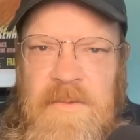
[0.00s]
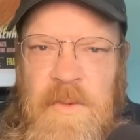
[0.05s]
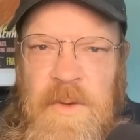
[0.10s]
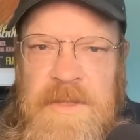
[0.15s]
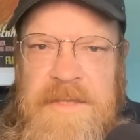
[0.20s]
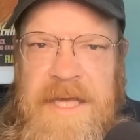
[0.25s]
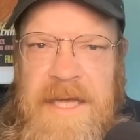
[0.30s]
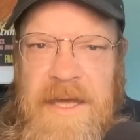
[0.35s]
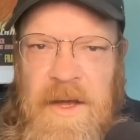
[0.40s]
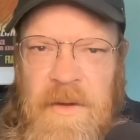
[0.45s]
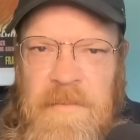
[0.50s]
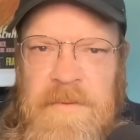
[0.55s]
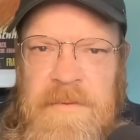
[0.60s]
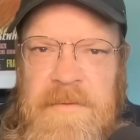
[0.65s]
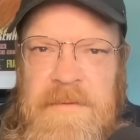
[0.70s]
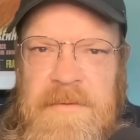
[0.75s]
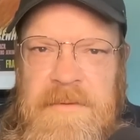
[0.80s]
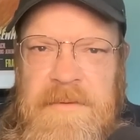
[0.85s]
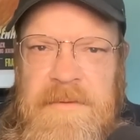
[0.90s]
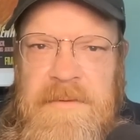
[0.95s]
were to help
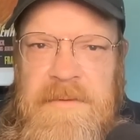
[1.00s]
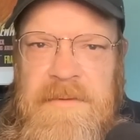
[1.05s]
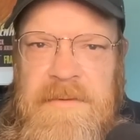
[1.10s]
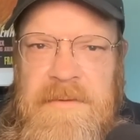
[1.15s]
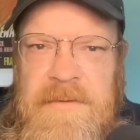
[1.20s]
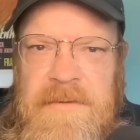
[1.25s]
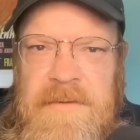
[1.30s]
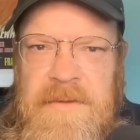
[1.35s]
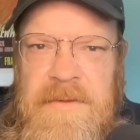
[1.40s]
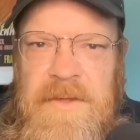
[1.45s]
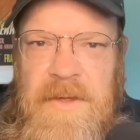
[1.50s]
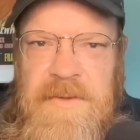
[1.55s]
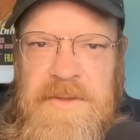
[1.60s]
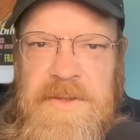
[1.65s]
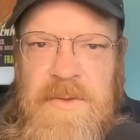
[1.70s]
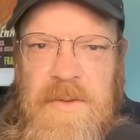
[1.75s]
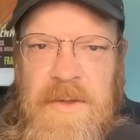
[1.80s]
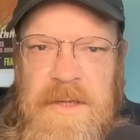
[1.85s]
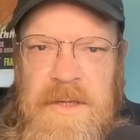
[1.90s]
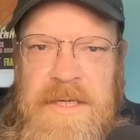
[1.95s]

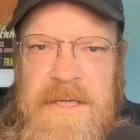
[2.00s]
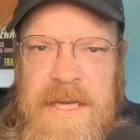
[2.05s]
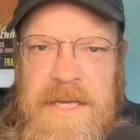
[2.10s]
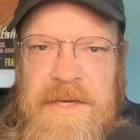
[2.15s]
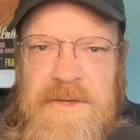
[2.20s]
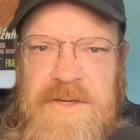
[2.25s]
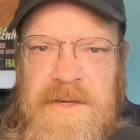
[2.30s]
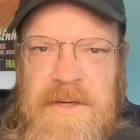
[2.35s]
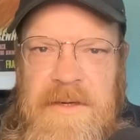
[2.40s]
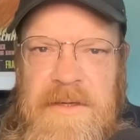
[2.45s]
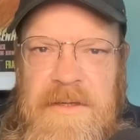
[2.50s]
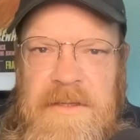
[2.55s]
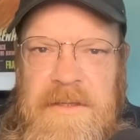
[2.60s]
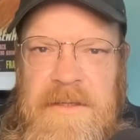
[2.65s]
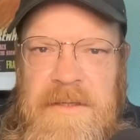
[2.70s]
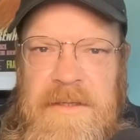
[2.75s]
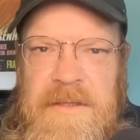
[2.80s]
those who were in danger.